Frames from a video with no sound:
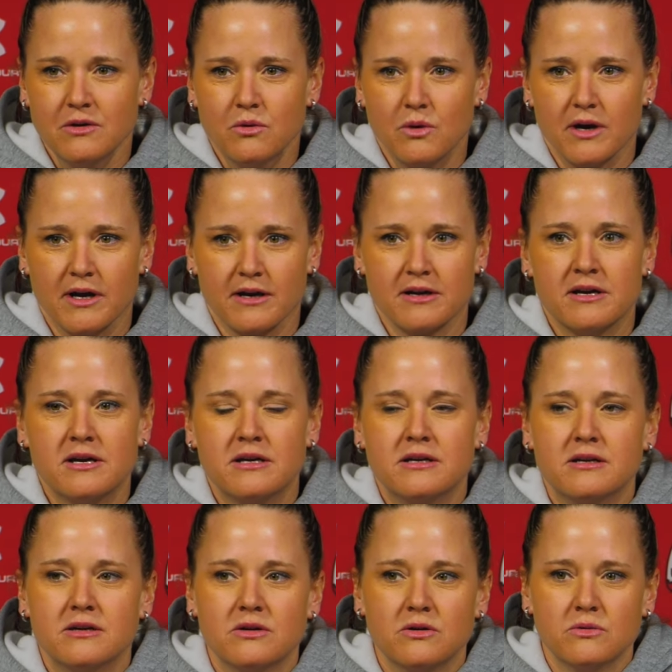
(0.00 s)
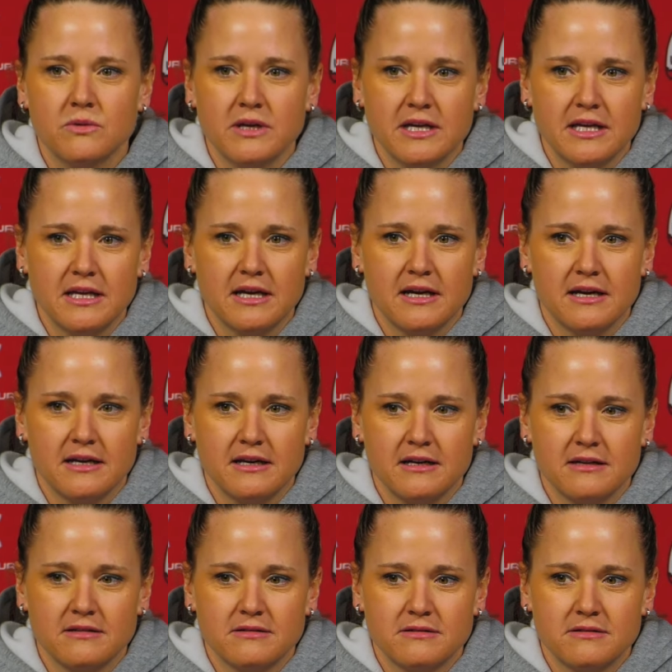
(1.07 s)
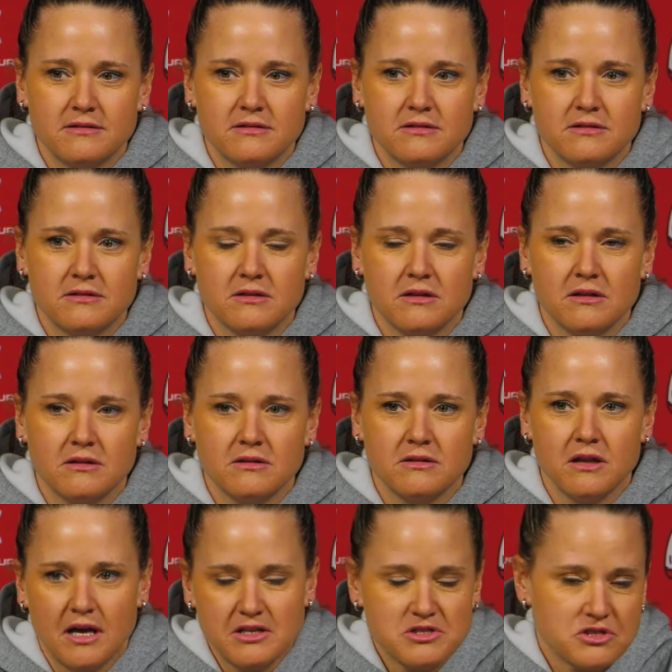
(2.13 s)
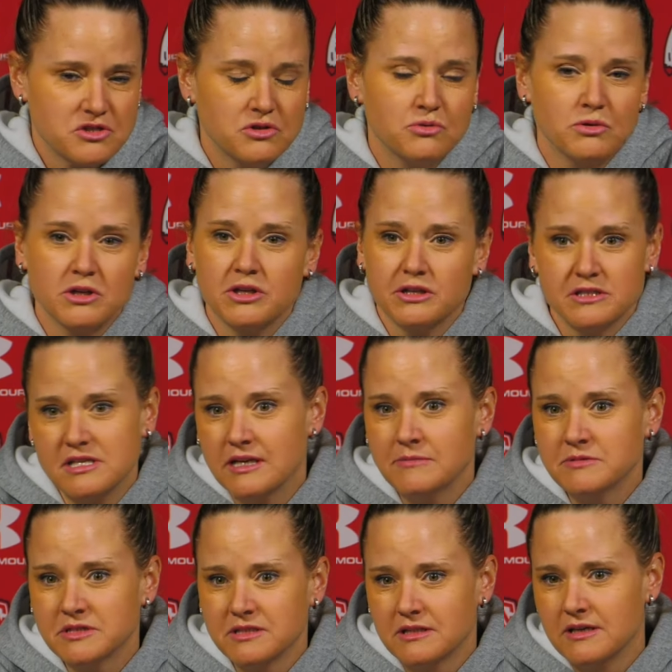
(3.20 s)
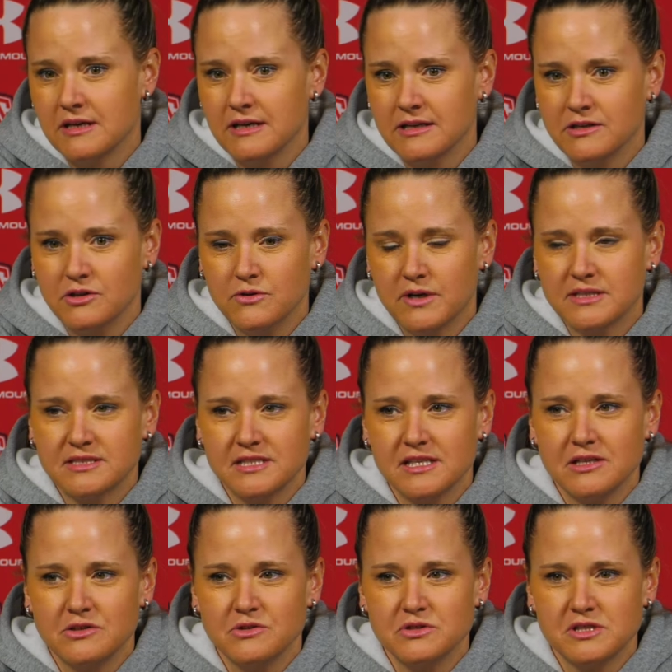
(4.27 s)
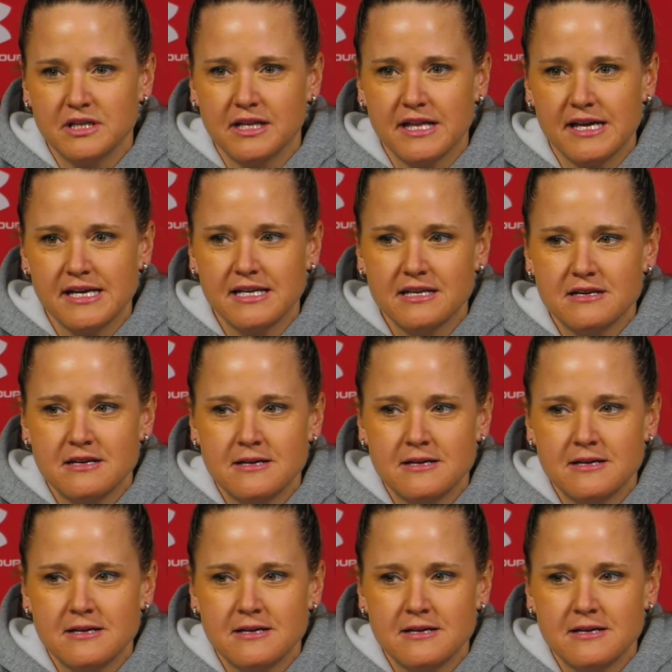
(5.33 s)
where we lost to two really good teams, USC and UCLA.